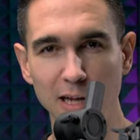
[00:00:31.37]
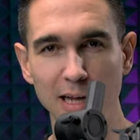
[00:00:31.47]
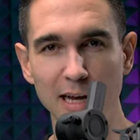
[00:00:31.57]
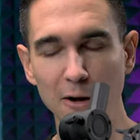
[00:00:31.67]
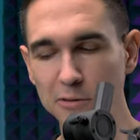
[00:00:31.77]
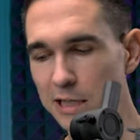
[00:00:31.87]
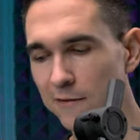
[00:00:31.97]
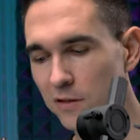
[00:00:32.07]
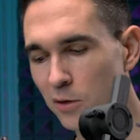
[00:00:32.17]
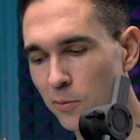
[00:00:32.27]
And I was
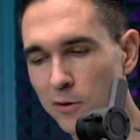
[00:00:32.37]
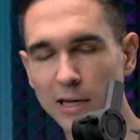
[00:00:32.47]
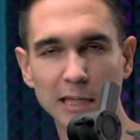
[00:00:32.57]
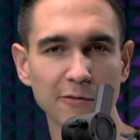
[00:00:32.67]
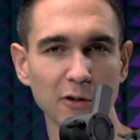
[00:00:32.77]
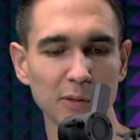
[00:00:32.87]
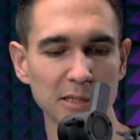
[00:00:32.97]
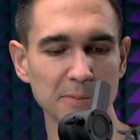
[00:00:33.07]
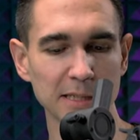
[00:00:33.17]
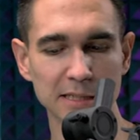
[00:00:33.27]
given the Ronin S for
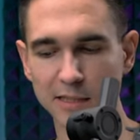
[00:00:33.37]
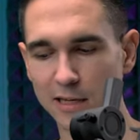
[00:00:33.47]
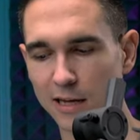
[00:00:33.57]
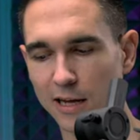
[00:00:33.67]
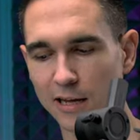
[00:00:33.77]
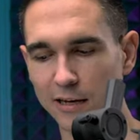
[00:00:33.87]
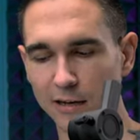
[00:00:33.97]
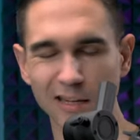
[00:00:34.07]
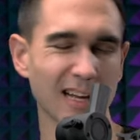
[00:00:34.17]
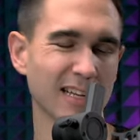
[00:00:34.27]
Christmas and
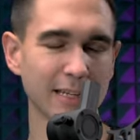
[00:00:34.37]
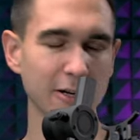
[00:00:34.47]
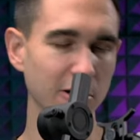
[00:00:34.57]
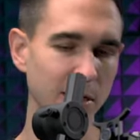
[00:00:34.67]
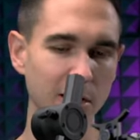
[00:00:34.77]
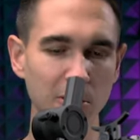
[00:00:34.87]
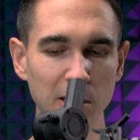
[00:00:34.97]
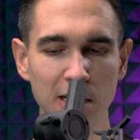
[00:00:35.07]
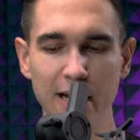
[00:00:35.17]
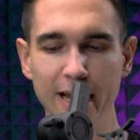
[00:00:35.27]
a year ago,
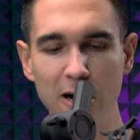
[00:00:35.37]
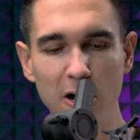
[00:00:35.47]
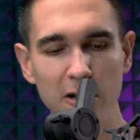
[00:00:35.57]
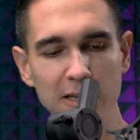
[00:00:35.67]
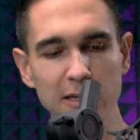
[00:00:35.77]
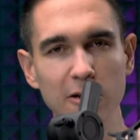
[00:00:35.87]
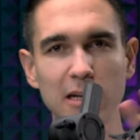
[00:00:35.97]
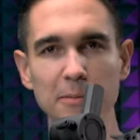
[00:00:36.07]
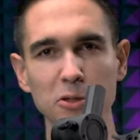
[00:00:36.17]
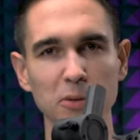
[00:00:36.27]
and all these other
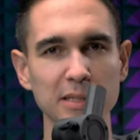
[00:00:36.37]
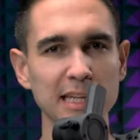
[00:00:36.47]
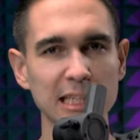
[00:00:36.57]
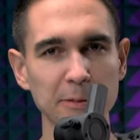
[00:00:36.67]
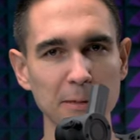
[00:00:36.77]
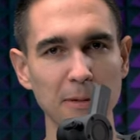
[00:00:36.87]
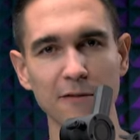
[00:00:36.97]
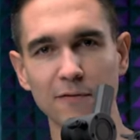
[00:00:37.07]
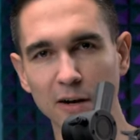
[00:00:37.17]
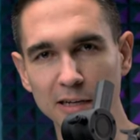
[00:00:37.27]
gimbals were sent to me by
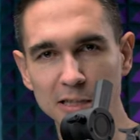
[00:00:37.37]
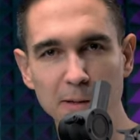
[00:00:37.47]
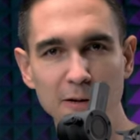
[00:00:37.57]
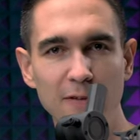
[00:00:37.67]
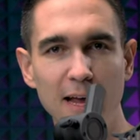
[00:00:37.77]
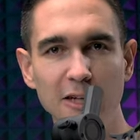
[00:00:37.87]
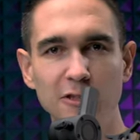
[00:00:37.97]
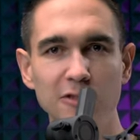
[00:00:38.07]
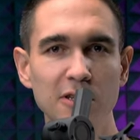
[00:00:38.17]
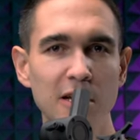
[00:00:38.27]
various
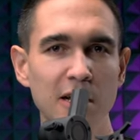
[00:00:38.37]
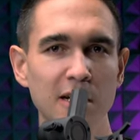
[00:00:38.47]
manufacturers.